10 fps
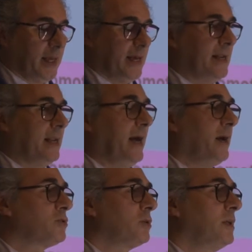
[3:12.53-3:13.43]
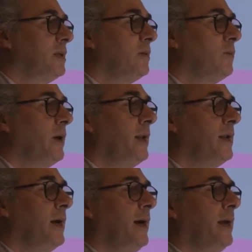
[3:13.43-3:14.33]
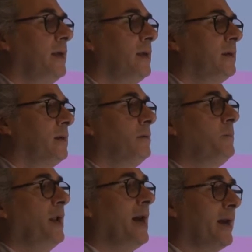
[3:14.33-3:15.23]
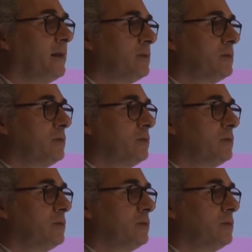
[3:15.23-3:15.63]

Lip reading: And actually, when I applied